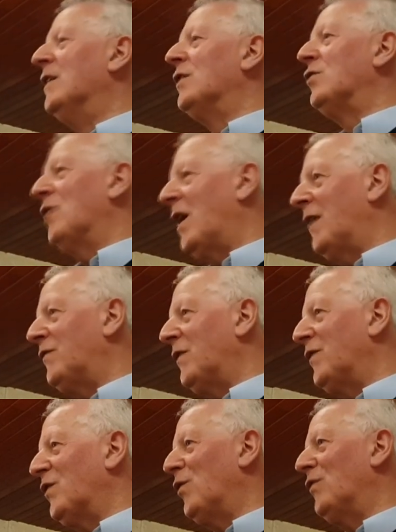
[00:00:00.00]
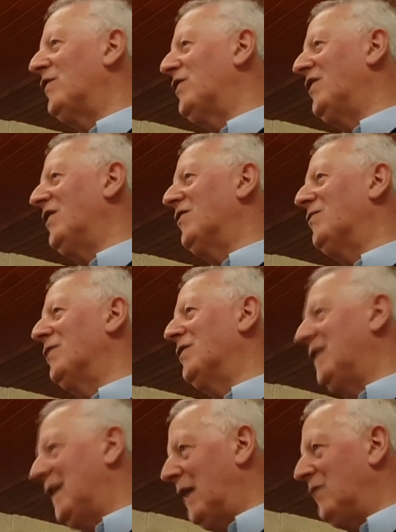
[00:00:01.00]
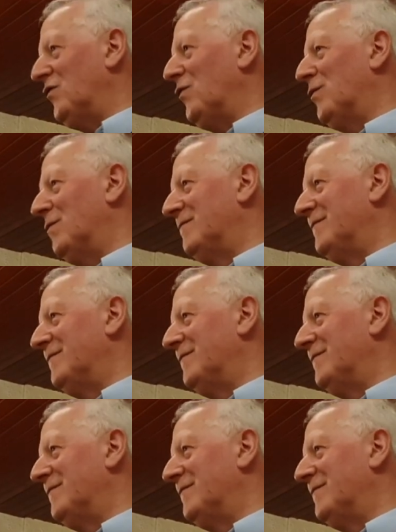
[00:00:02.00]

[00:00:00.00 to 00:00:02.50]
You have to have a conversation with Diageo.